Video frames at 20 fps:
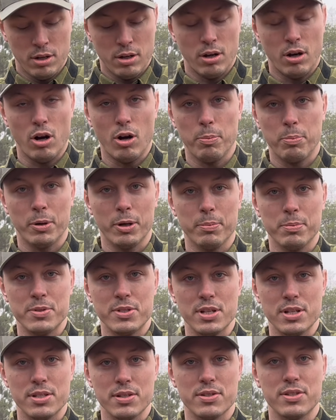all
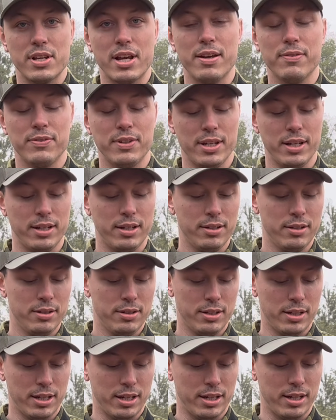purposes of safety,
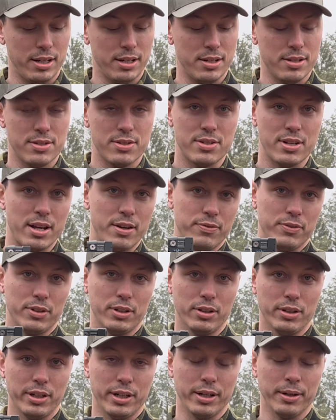it is safe and
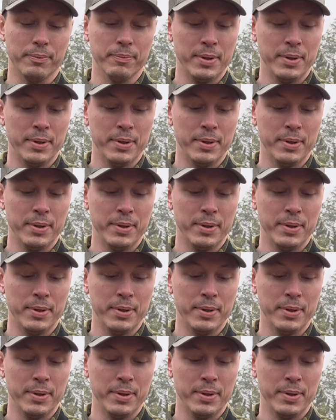clear.